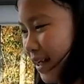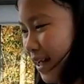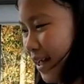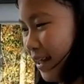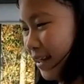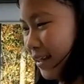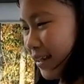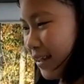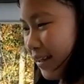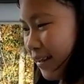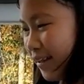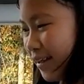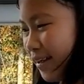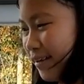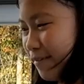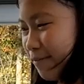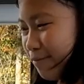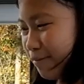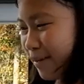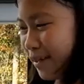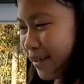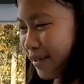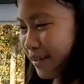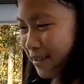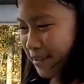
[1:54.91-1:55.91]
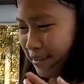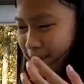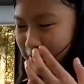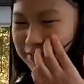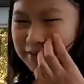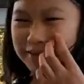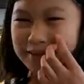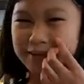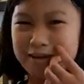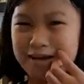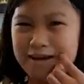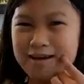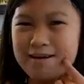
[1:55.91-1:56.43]
and the good beans
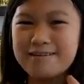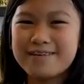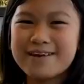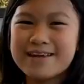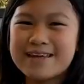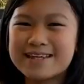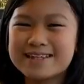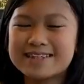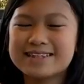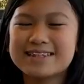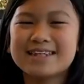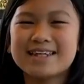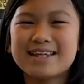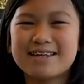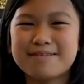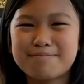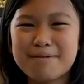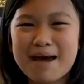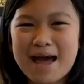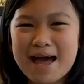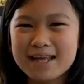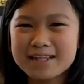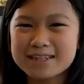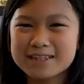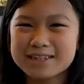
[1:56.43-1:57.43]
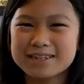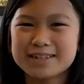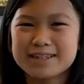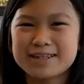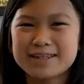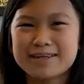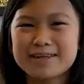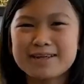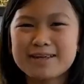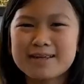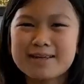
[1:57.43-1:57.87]
will go into the batch.